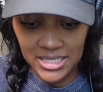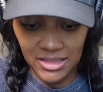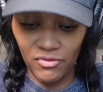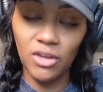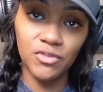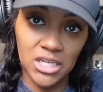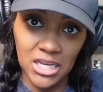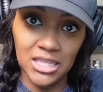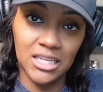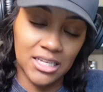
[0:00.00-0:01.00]
15,
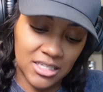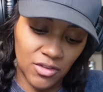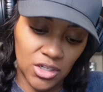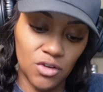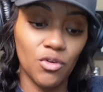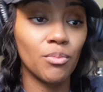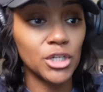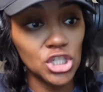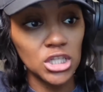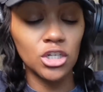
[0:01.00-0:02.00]
then that's something different. But
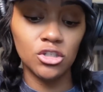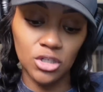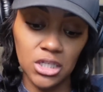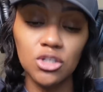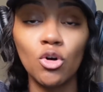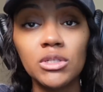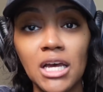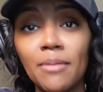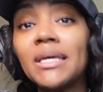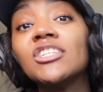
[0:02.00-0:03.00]
she looked this whole
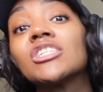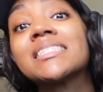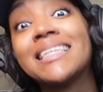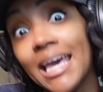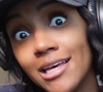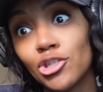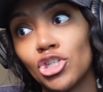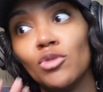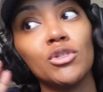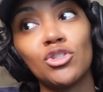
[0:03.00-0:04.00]
time, he just guessed she
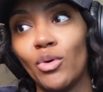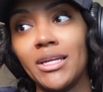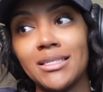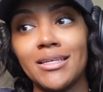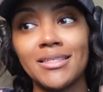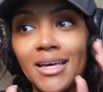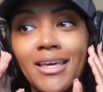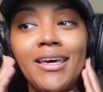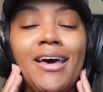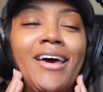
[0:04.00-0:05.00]
was 26, I
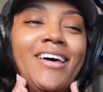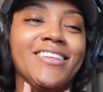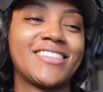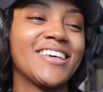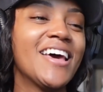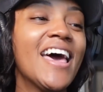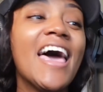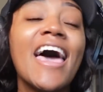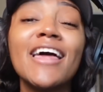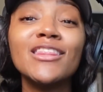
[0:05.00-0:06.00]
guess. And
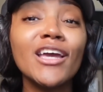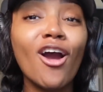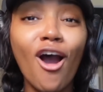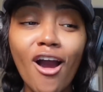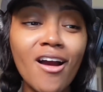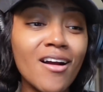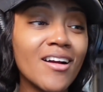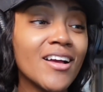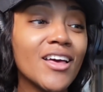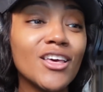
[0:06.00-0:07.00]
there are
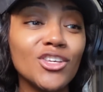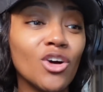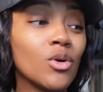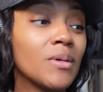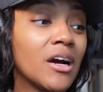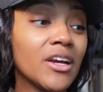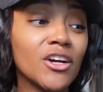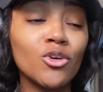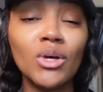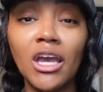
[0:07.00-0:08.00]
young women out here
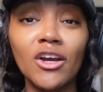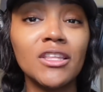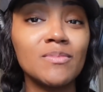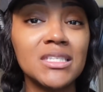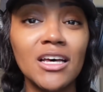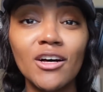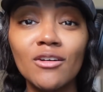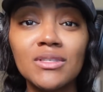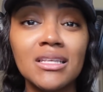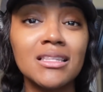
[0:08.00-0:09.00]
who carry
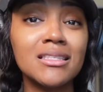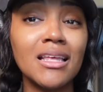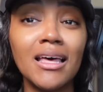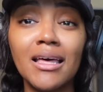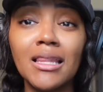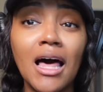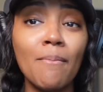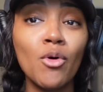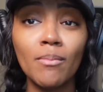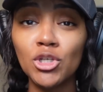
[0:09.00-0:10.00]
themselves a lot
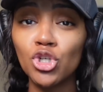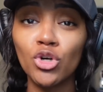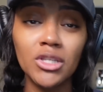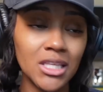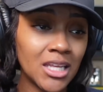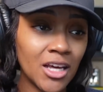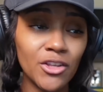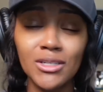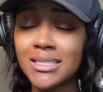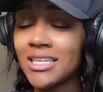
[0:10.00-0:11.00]
more maturely than
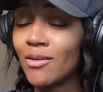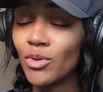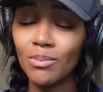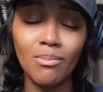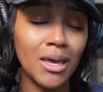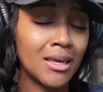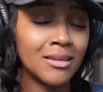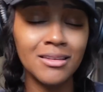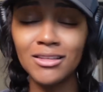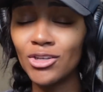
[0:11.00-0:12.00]
others. Same with
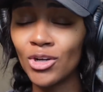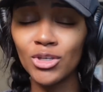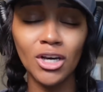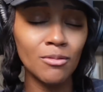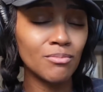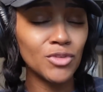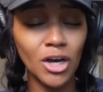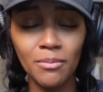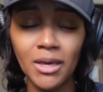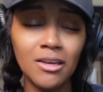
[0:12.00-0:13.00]
men, you know,
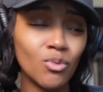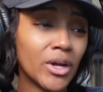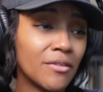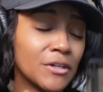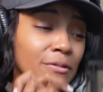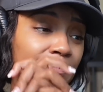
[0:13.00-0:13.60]
young men, whatever.